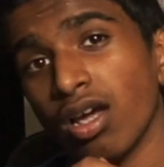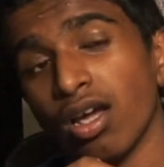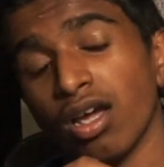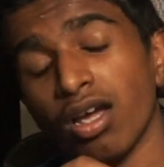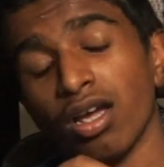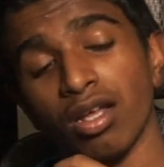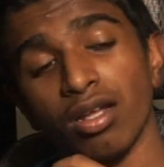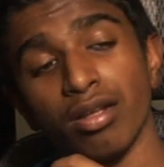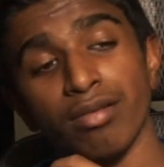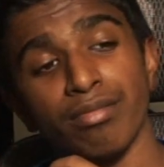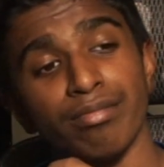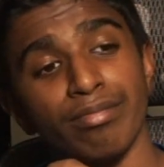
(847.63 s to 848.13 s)

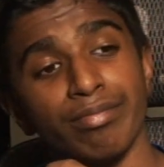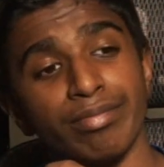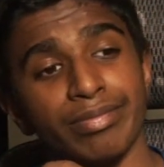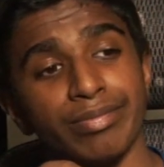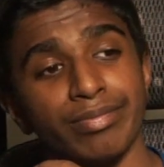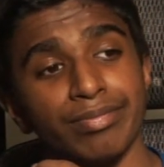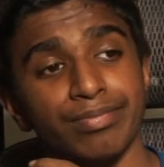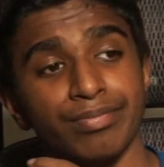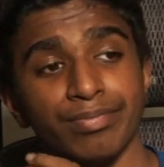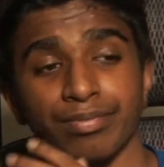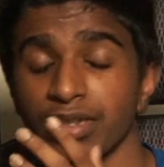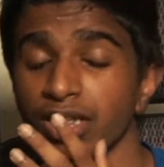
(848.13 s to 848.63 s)
And
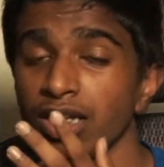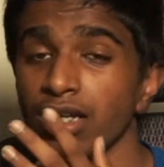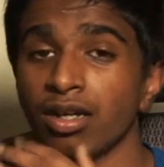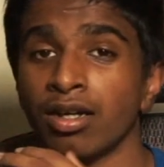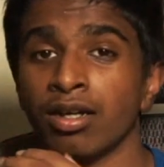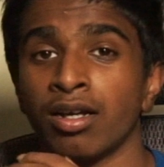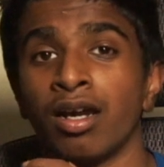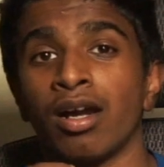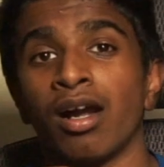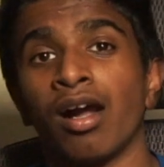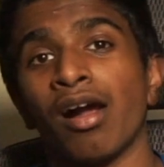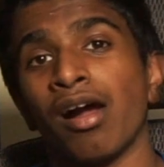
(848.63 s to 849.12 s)
yeah,
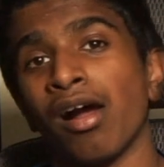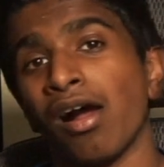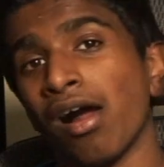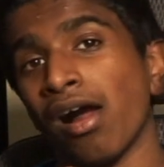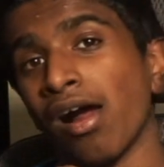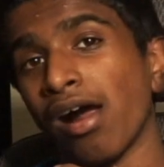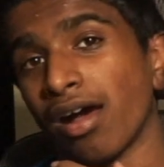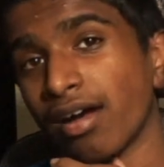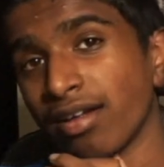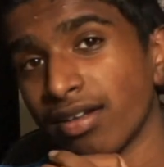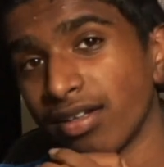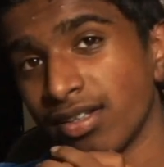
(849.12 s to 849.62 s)

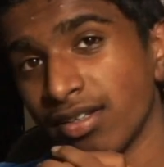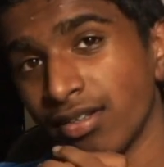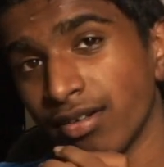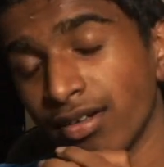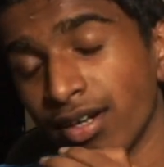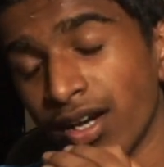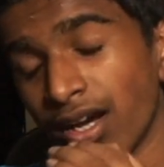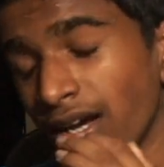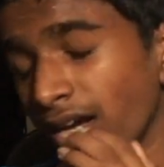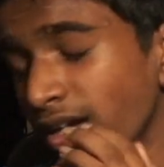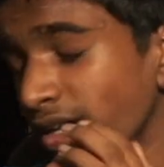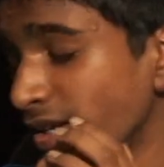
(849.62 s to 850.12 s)
I'll see you
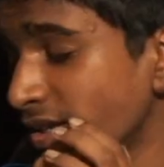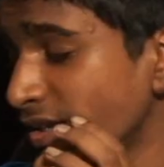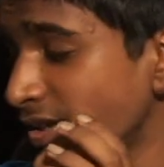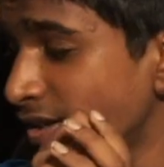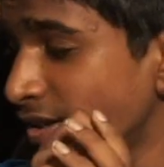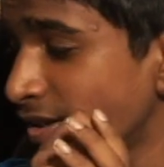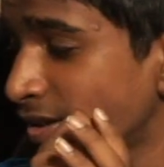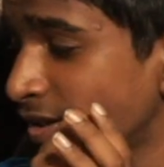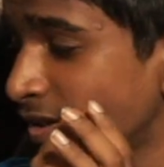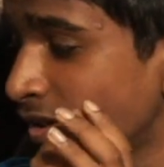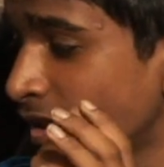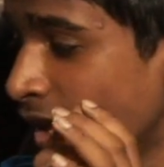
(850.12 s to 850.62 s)

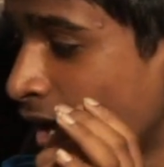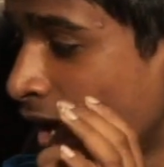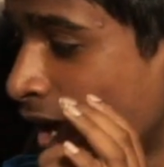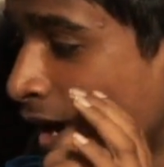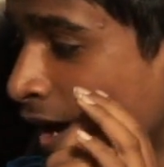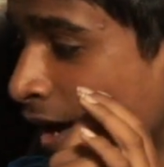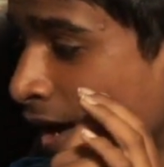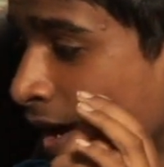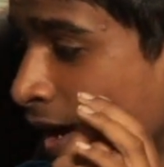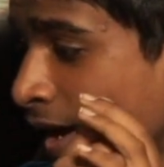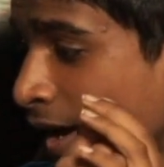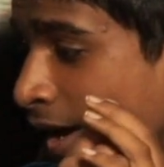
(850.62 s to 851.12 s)
guys
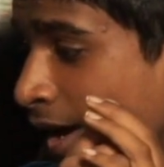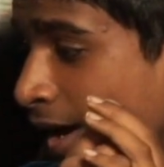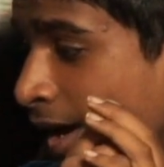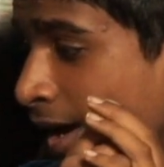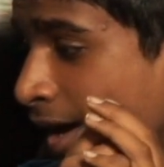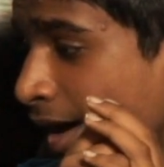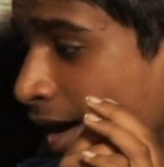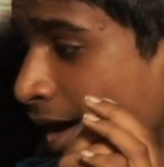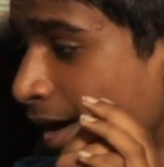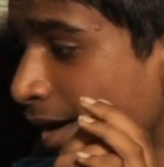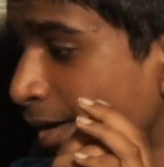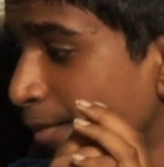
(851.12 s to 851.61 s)

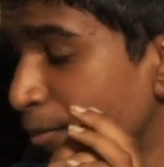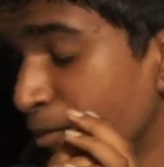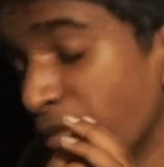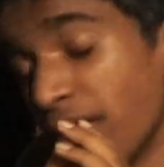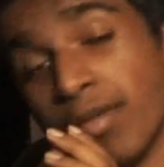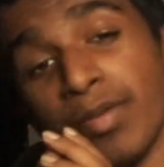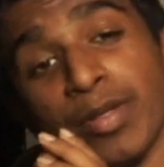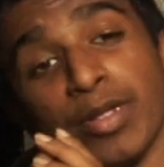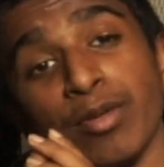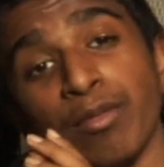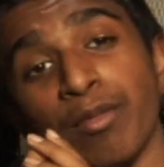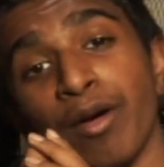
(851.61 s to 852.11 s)

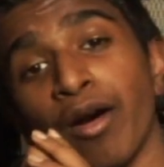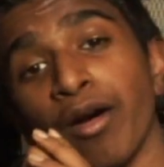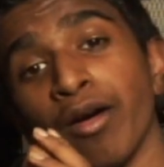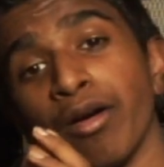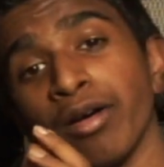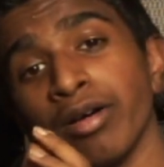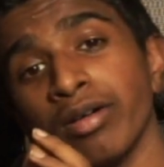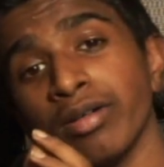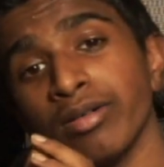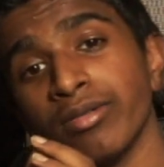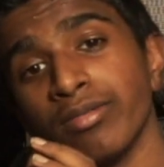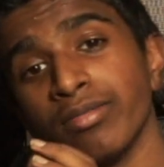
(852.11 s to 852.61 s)
maybe
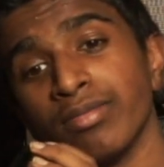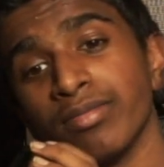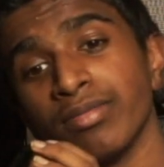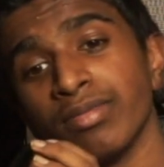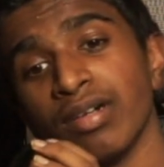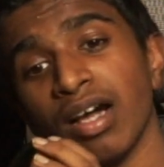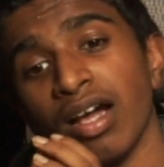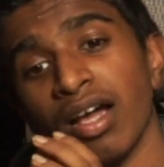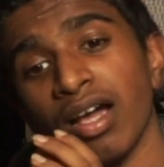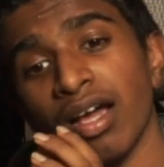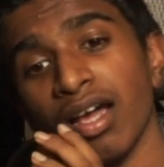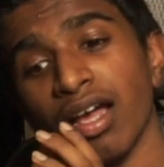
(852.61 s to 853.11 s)
tomorrow,
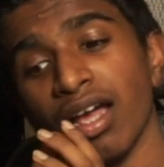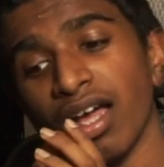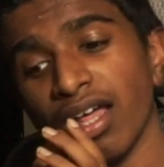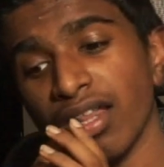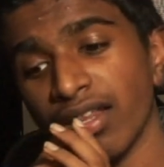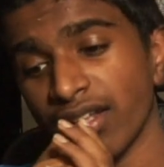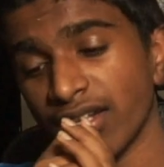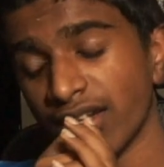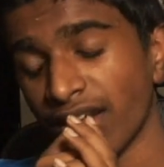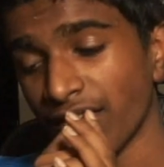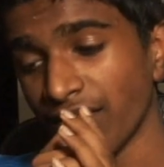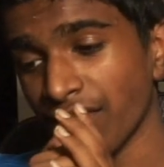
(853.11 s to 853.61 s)

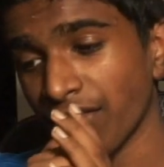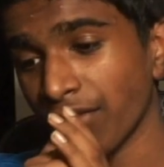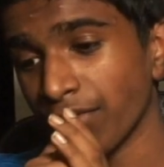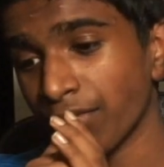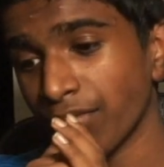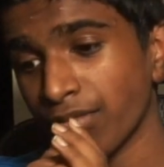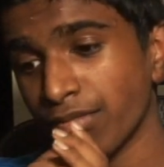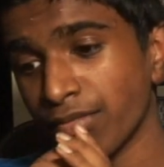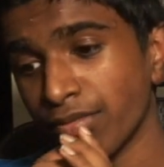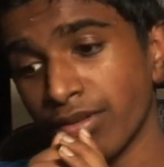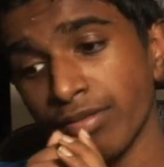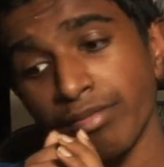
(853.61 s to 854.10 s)
and then after
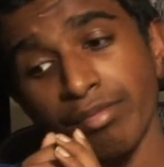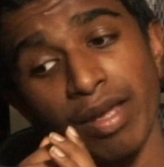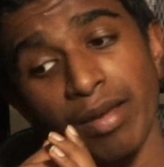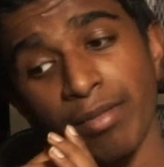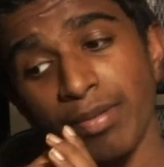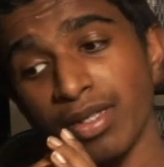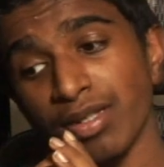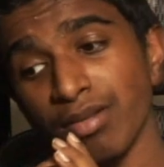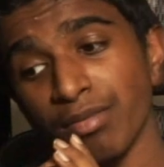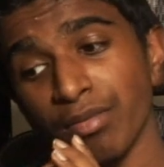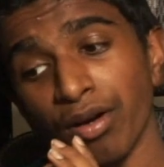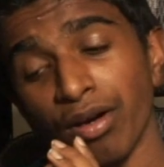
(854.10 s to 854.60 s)

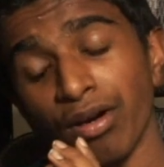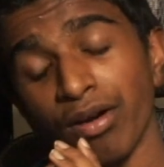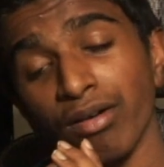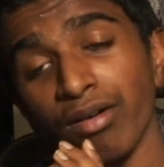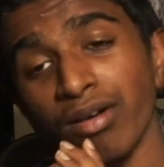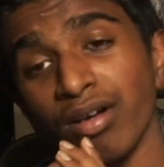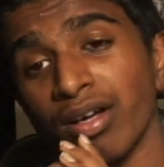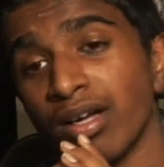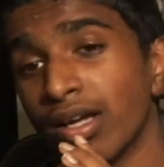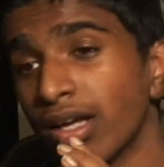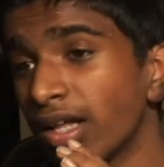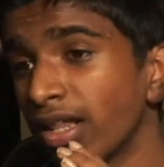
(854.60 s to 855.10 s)
maybe
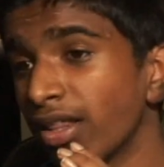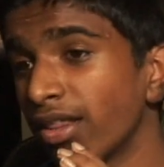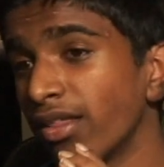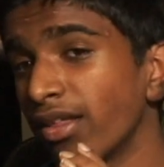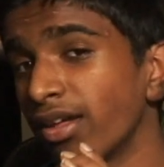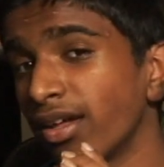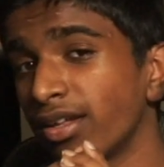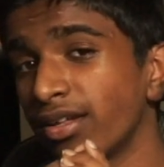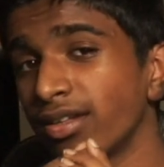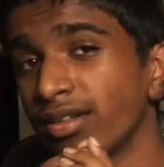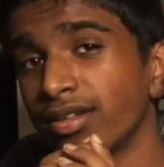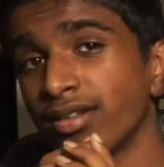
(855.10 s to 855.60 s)
tomorrow,
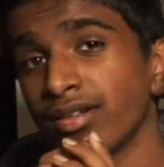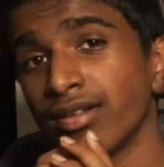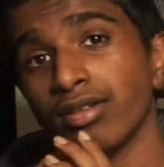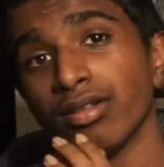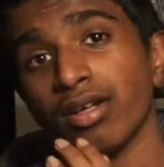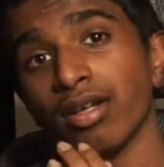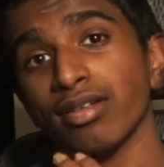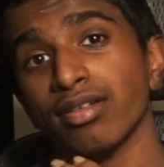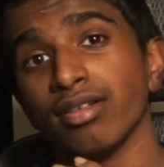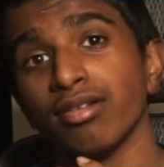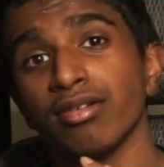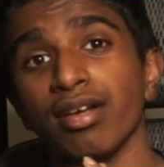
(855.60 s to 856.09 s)
then
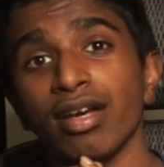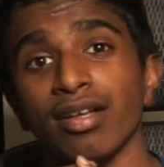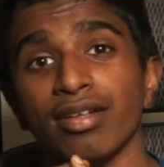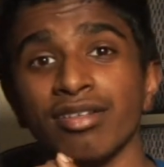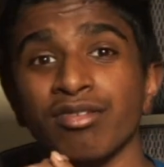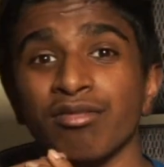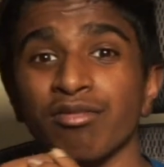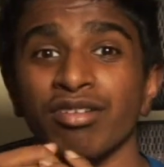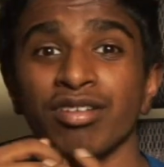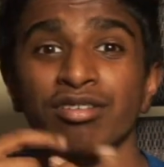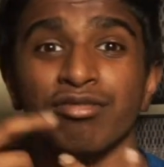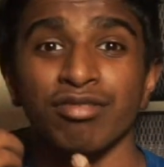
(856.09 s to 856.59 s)
I'll see you guys
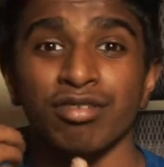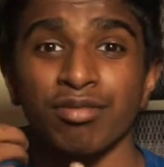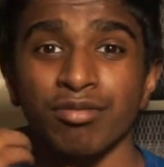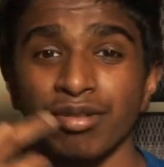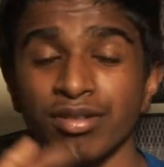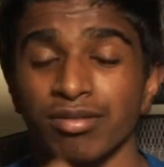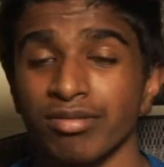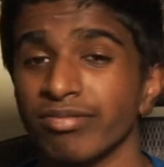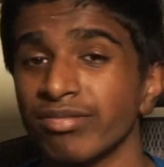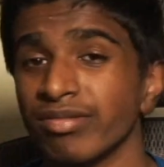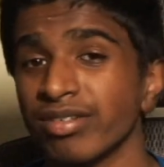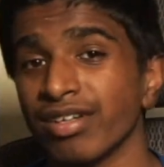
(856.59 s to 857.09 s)
in
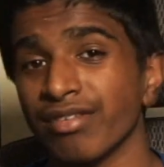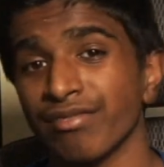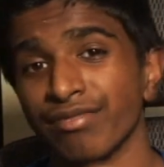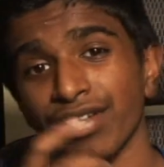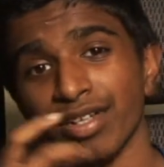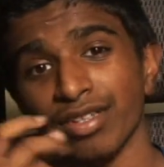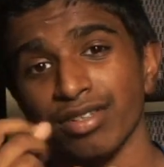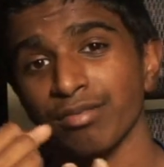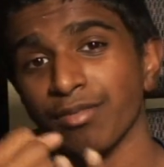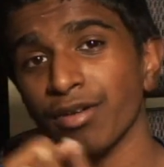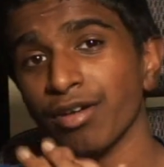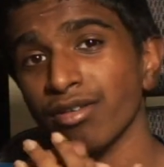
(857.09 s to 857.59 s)
2021. If
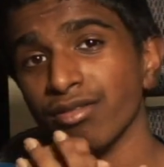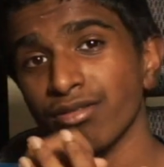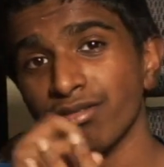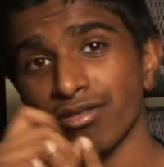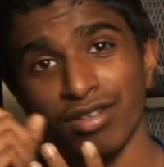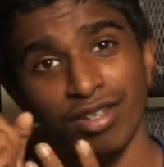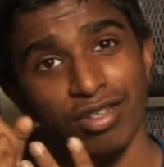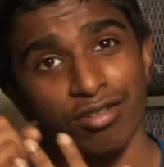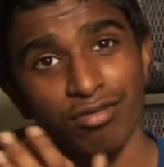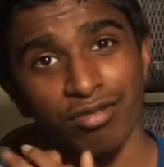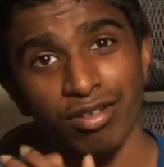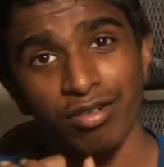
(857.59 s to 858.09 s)
not tomorrow,
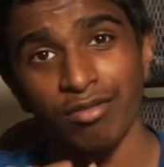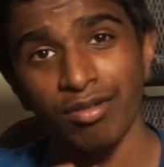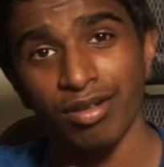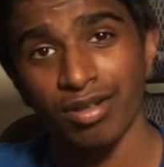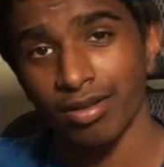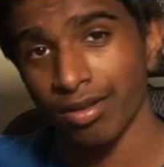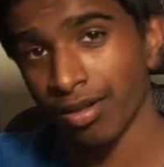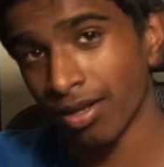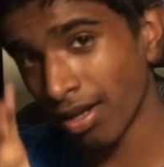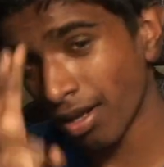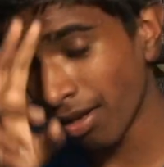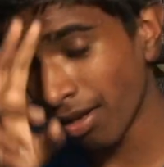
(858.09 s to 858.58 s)
2021.